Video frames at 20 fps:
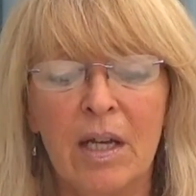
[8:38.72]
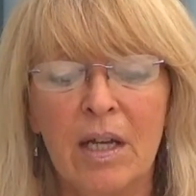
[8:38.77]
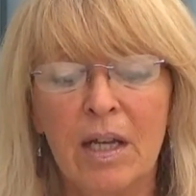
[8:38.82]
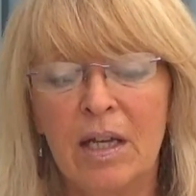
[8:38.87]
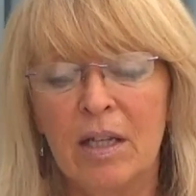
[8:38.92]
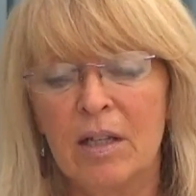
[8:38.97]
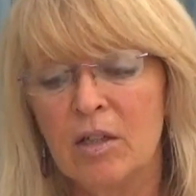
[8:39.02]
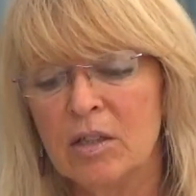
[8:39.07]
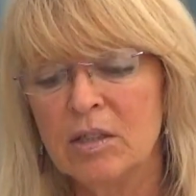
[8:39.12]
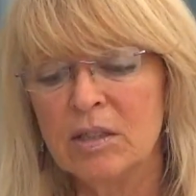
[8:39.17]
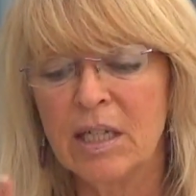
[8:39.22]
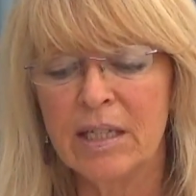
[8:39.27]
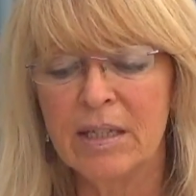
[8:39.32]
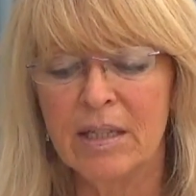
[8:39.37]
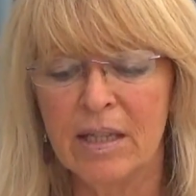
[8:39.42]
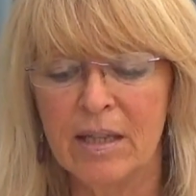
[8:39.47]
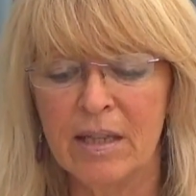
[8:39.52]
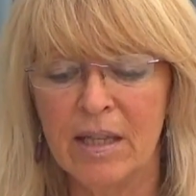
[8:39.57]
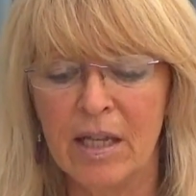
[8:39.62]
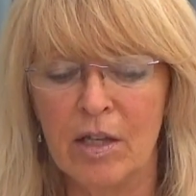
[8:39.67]
It looks like
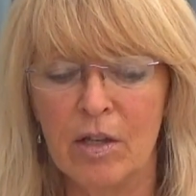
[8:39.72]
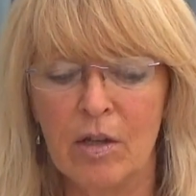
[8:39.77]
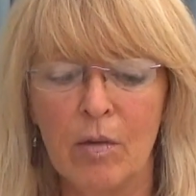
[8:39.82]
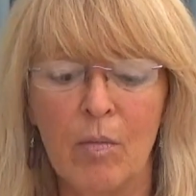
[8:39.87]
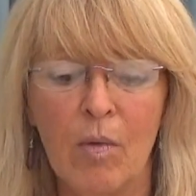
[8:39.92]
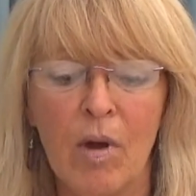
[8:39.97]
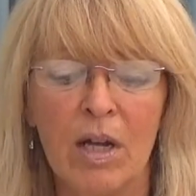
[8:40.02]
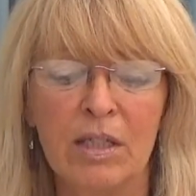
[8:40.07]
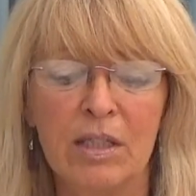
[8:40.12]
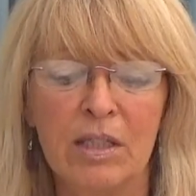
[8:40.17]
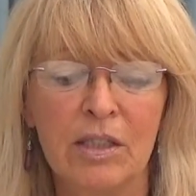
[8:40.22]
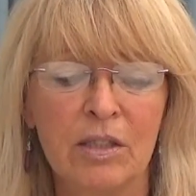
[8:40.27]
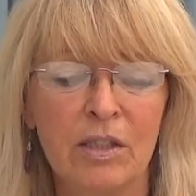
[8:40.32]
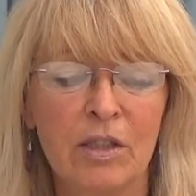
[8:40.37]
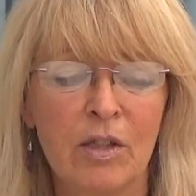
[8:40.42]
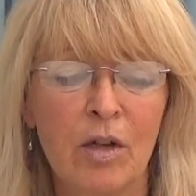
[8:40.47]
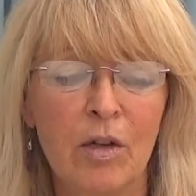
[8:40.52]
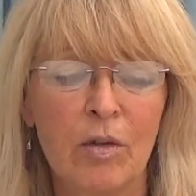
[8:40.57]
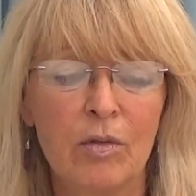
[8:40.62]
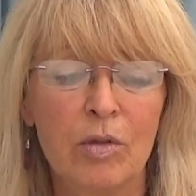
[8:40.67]
the thing you're wanting
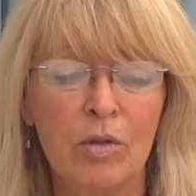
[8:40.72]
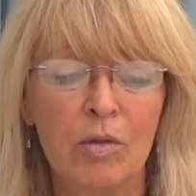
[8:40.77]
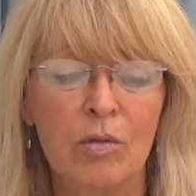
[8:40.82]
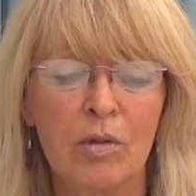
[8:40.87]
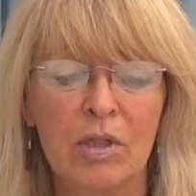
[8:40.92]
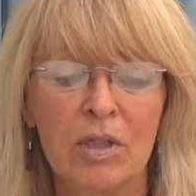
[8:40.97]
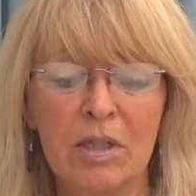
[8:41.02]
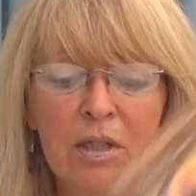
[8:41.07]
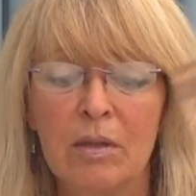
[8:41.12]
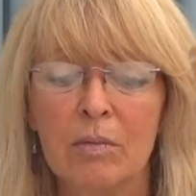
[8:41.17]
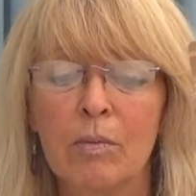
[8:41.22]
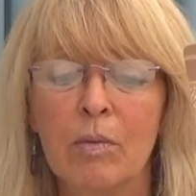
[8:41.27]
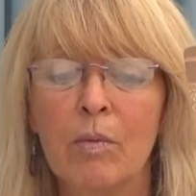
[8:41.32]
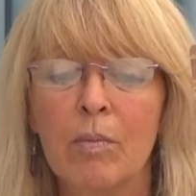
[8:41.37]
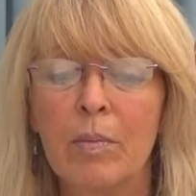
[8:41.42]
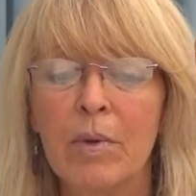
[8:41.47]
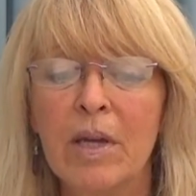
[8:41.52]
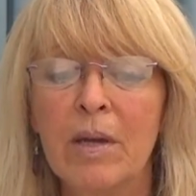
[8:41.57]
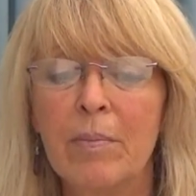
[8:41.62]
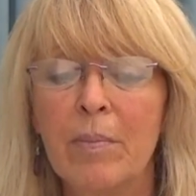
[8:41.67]
to go towards
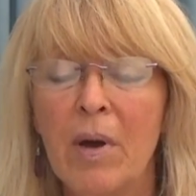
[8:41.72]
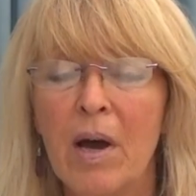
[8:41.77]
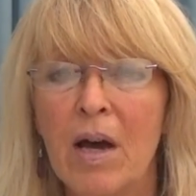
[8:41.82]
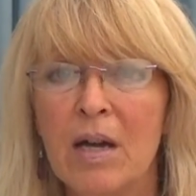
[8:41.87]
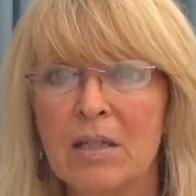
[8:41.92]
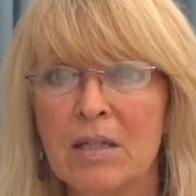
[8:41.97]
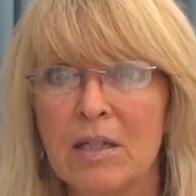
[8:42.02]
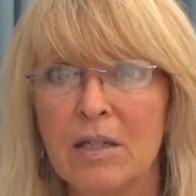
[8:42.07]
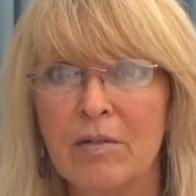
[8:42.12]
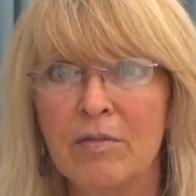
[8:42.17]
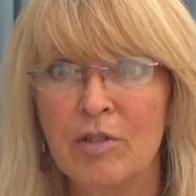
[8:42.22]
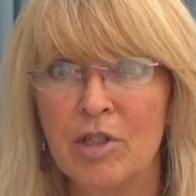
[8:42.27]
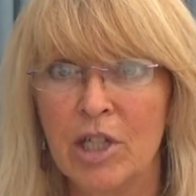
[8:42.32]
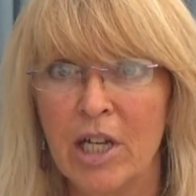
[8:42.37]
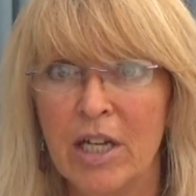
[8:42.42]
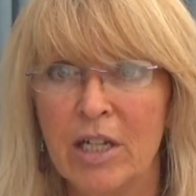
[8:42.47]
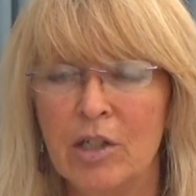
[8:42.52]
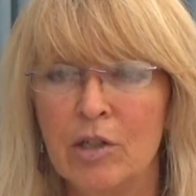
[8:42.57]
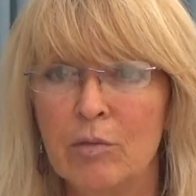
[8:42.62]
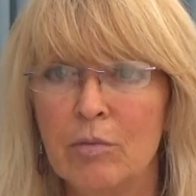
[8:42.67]
will be a positive
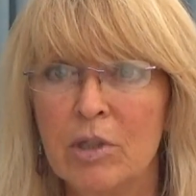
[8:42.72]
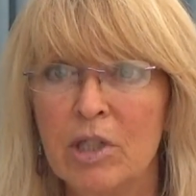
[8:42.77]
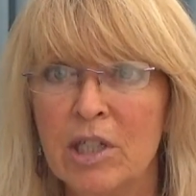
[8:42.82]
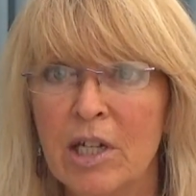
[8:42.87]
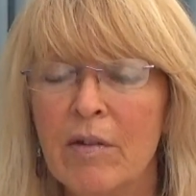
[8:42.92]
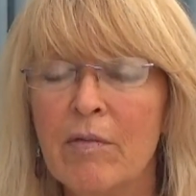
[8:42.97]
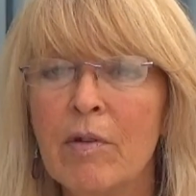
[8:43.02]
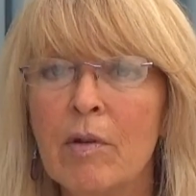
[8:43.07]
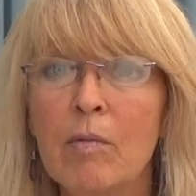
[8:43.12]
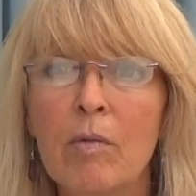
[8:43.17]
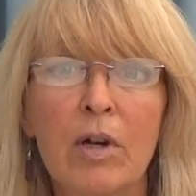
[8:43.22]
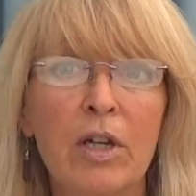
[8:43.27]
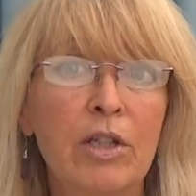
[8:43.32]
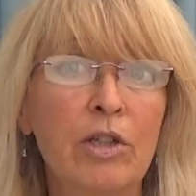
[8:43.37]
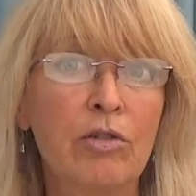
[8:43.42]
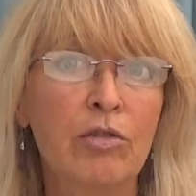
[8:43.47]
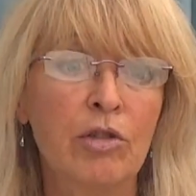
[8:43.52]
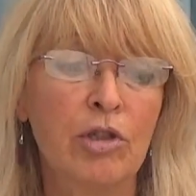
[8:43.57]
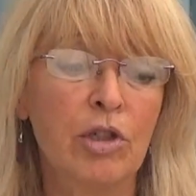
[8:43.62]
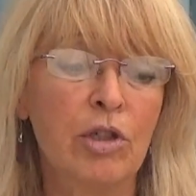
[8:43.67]
change. Whichever one
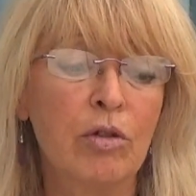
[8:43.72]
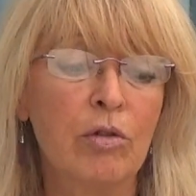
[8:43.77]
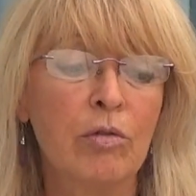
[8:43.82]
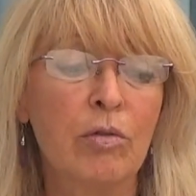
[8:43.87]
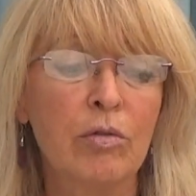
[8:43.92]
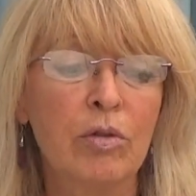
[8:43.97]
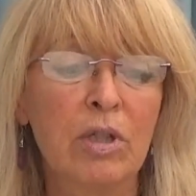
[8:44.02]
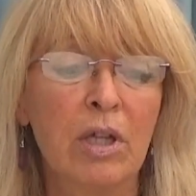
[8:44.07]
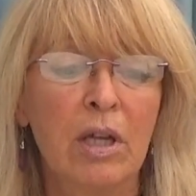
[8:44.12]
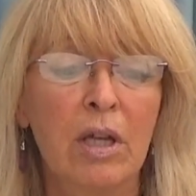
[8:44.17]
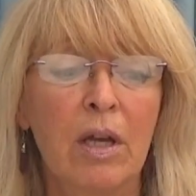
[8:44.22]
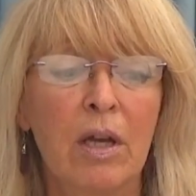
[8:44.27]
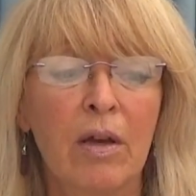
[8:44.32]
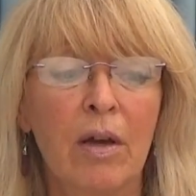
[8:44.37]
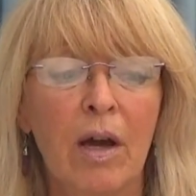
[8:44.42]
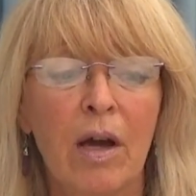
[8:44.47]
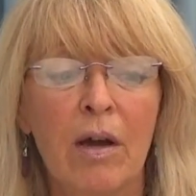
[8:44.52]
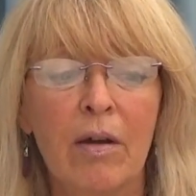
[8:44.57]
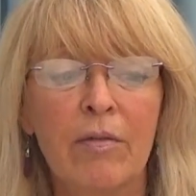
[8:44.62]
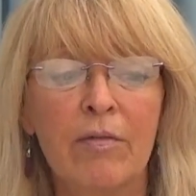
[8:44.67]
you choose
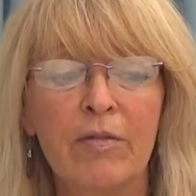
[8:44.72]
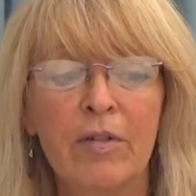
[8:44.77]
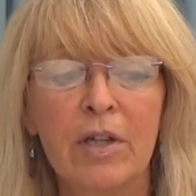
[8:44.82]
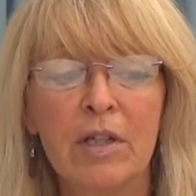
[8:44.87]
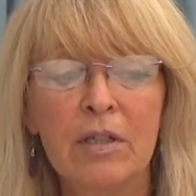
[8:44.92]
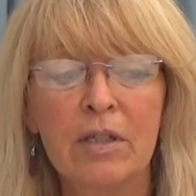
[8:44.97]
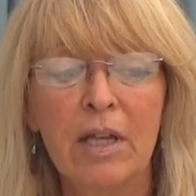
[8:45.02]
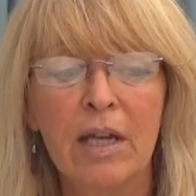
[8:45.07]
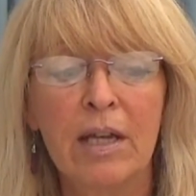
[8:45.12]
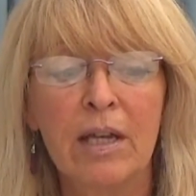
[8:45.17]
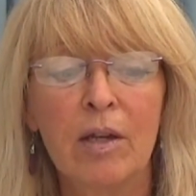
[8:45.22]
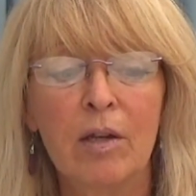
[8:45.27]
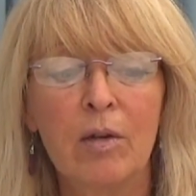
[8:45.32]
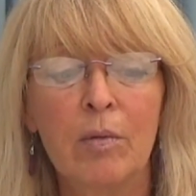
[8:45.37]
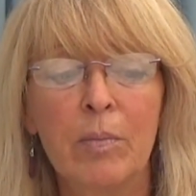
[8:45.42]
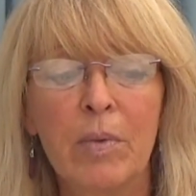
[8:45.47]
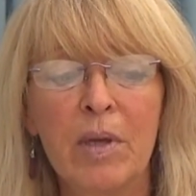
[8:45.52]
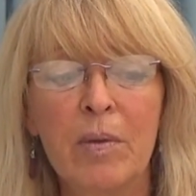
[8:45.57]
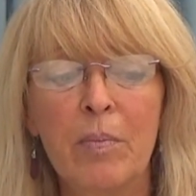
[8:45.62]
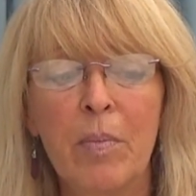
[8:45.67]
feels like
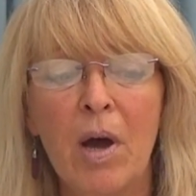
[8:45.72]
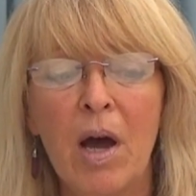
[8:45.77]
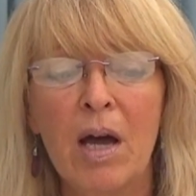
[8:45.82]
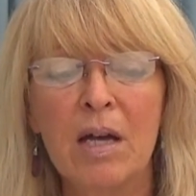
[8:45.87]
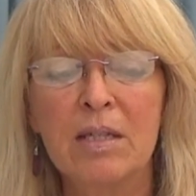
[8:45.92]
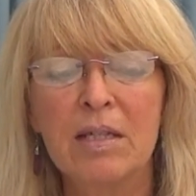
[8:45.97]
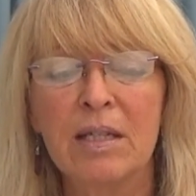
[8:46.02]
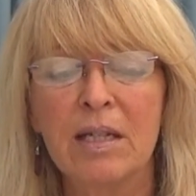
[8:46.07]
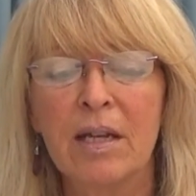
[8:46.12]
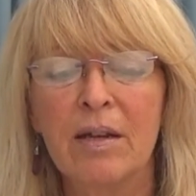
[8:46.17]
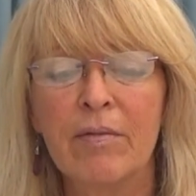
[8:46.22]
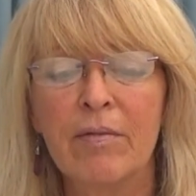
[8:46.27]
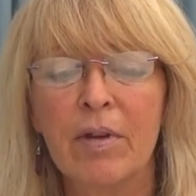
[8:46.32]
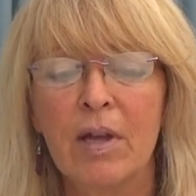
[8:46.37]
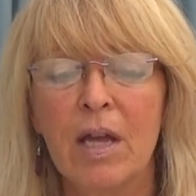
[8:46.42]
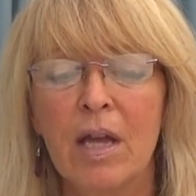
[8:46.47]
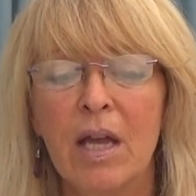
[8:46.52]
it'll be positive.